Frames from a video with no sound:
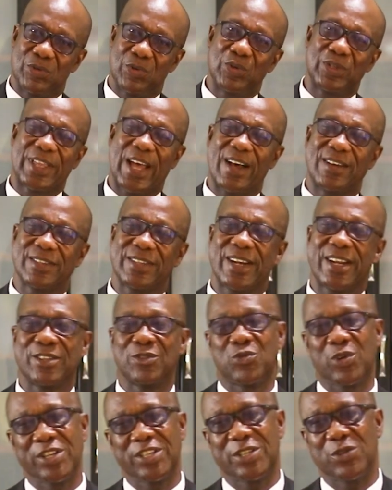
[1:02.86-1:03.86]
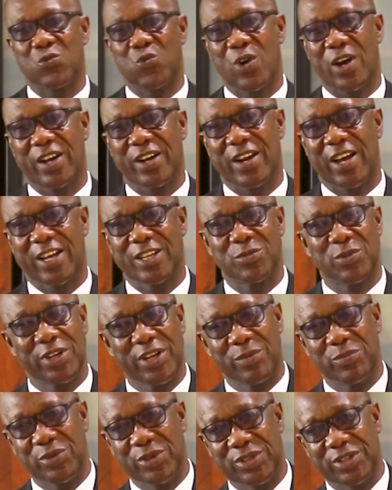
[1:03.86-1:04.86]
2021 has been
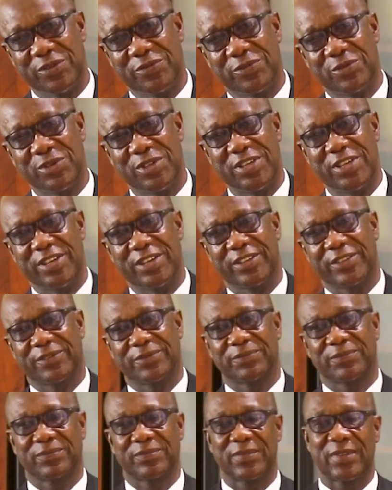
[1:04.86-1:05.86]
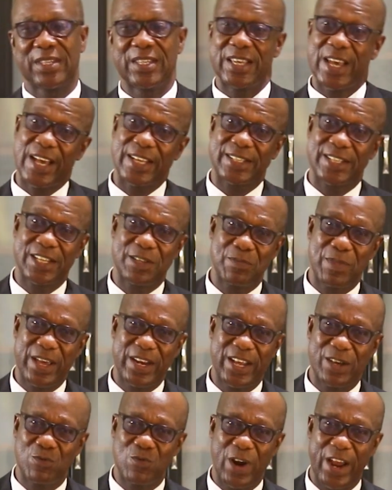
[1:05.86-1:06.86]
a beautiful year. Yes, in
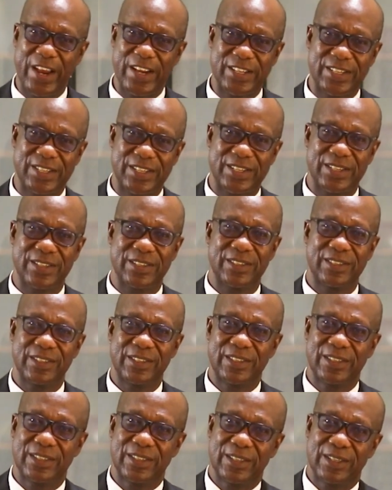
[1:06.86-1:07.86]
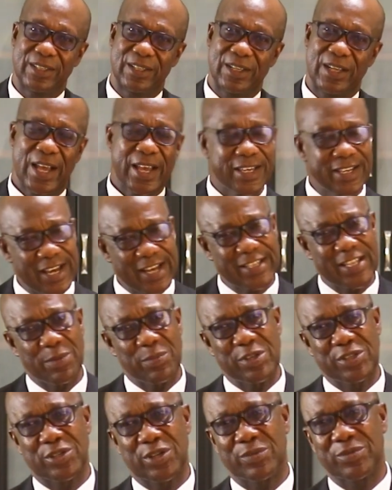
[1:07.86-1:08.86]
many ways, and yet there
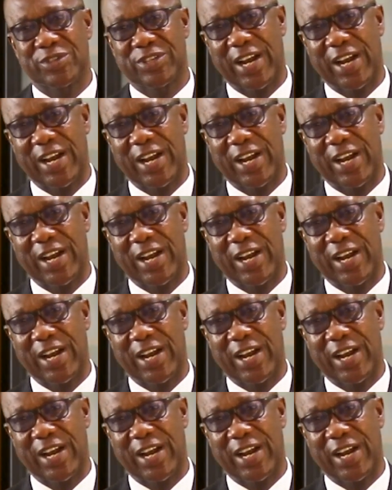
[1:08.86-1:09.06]
have been some